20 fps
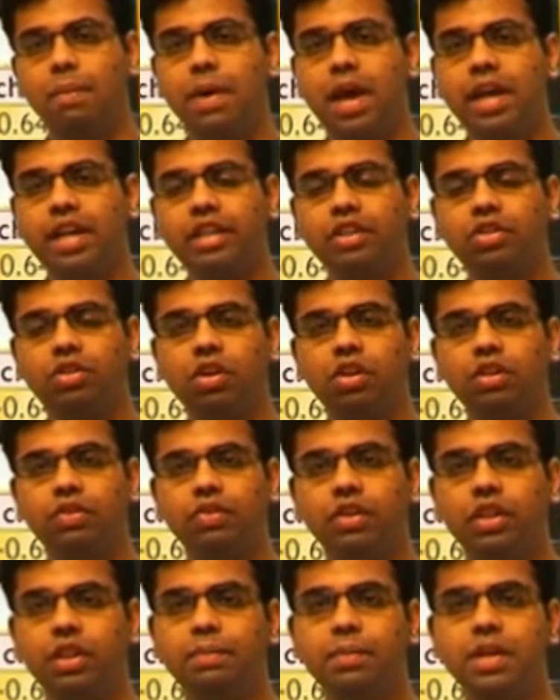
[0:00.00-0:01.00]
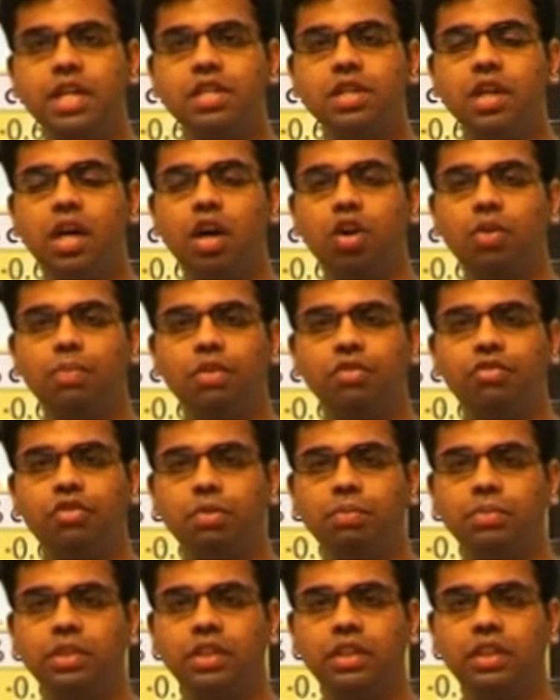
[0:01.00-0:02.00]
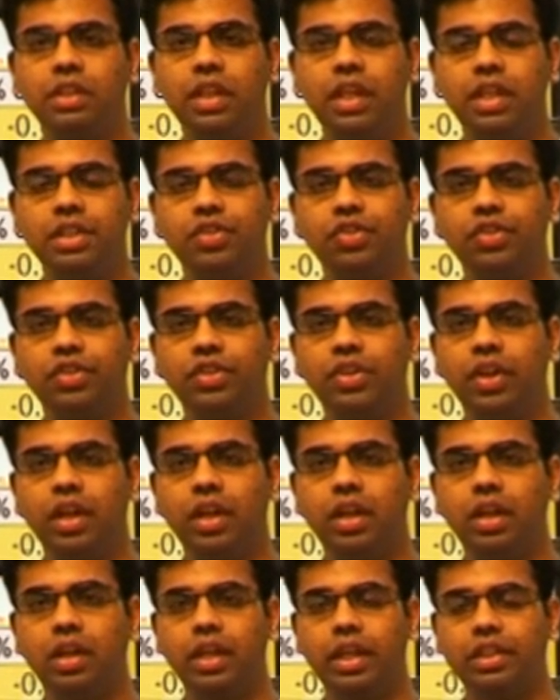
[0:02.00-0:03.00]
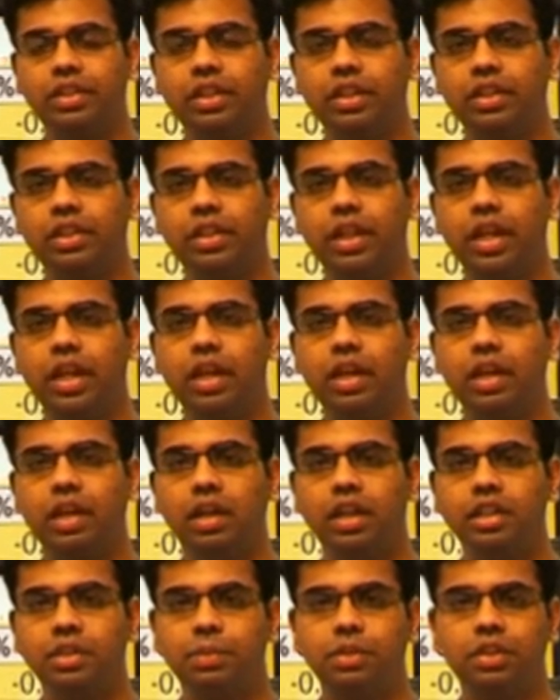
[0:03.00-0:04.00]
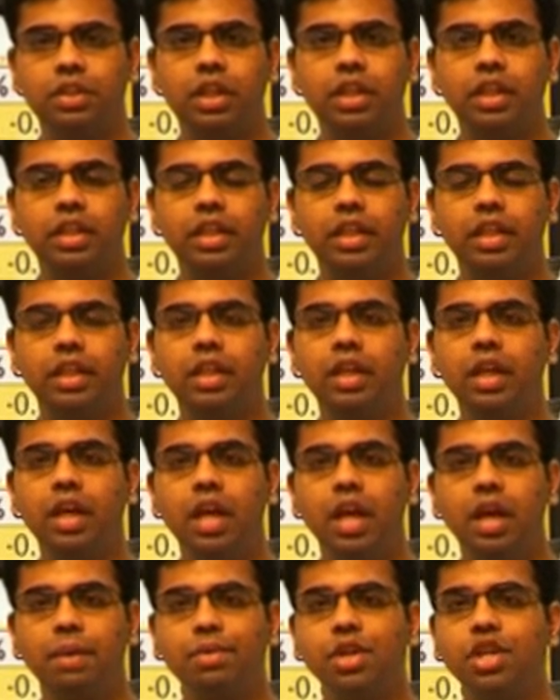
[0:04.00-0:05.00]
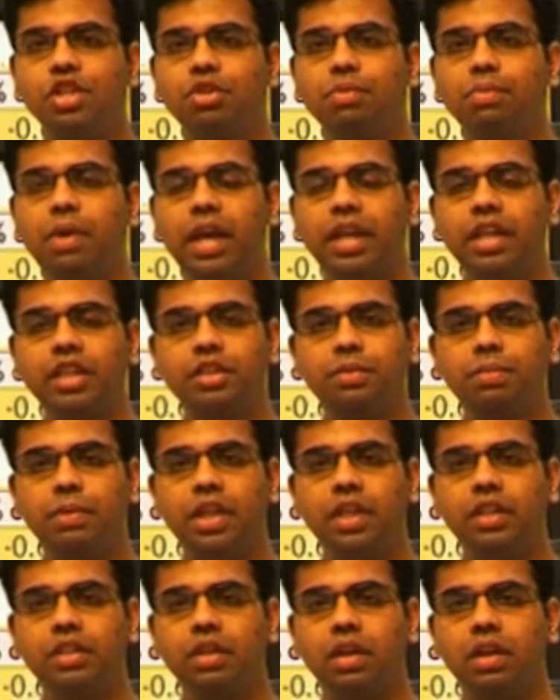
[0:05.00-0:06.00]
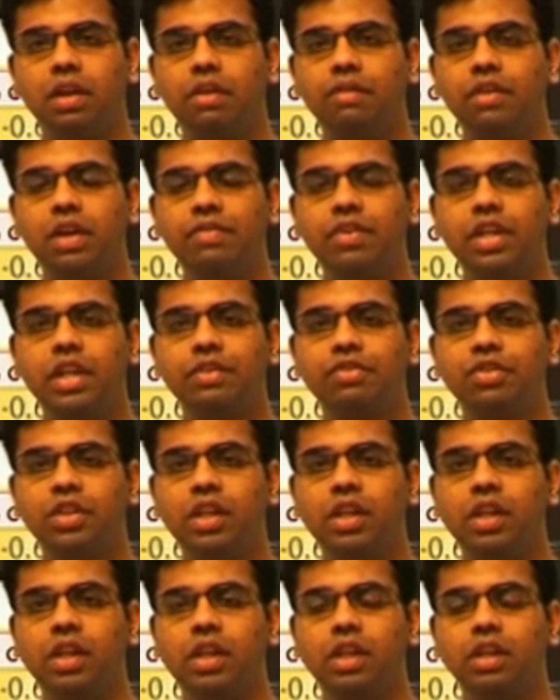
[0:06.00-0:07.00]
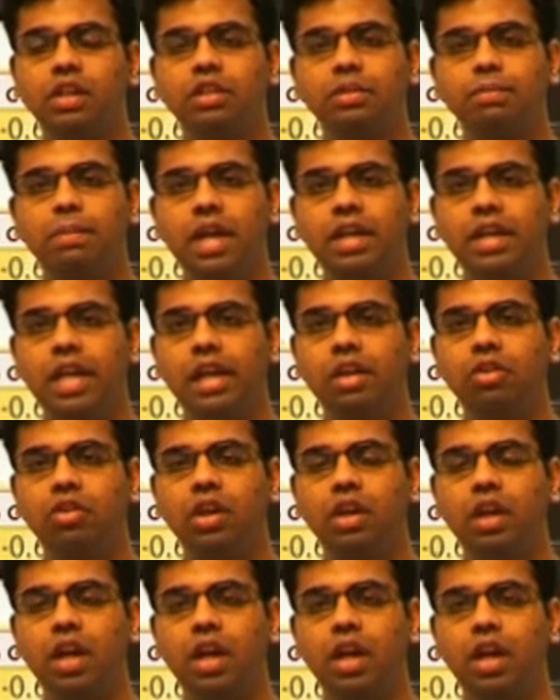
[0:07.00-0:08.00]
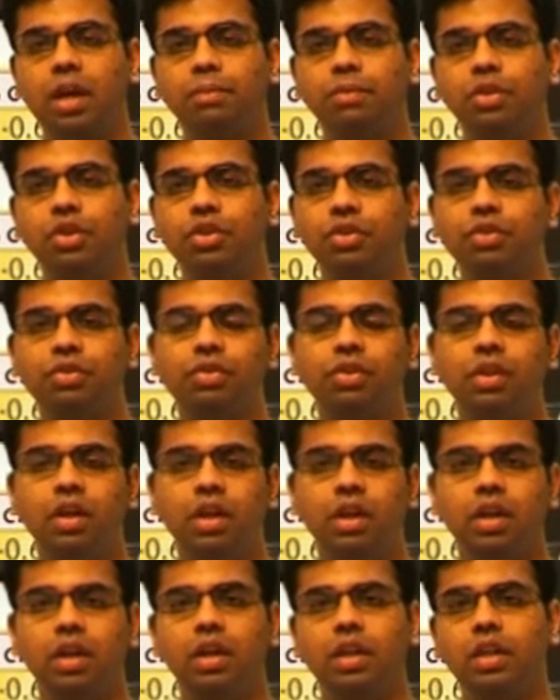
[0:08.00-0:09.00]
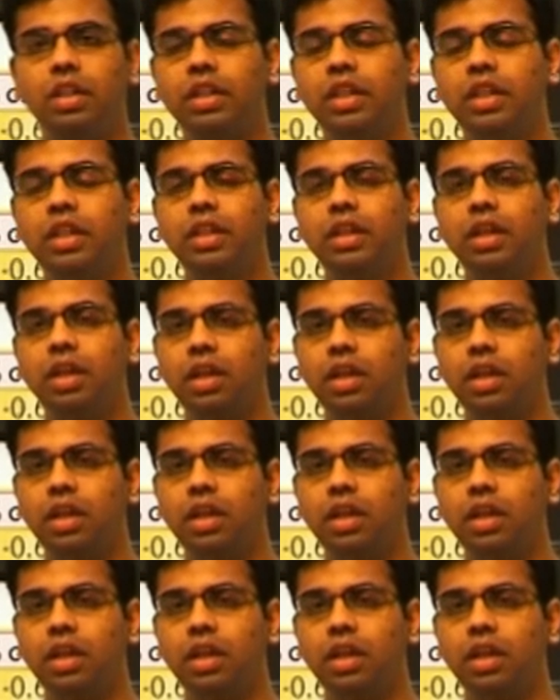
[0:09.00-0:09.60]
Banking stocks were the major outperformers in yesterday's trade, especially in the PSU banking space, where we have seen a spectacular run-up due to the